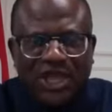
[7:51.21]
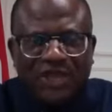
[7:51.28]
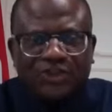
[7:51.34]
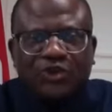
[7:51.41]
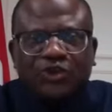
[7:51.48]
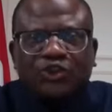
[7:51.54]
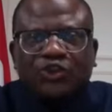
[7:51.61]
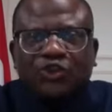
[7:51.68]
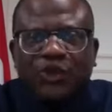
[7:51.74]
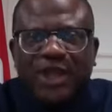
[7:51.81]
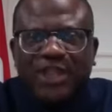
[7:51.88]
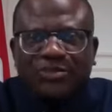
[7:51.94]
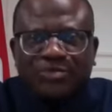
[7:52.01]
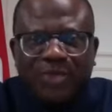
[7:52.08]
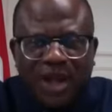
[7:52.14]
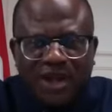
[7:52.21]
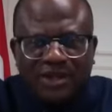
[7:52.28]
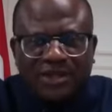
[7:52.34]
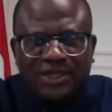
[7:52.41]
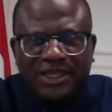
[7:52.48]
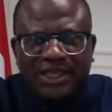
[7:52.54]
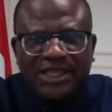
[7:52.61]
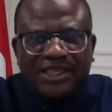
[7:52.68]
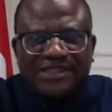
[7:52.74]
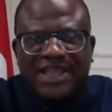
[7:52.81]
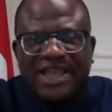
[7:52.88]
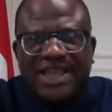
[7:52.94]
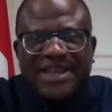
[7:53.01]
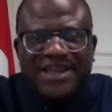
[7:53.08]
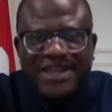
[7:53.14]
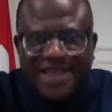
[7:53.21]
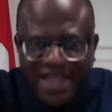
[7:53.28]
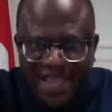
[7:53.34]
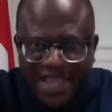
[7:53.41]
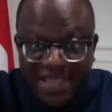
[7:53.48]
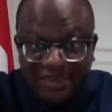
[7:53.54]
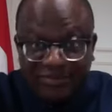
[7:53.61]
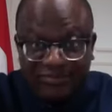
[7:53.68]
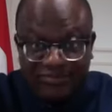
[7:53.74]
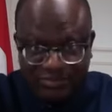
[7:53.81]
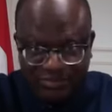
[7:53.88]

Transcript: So trademark is a name.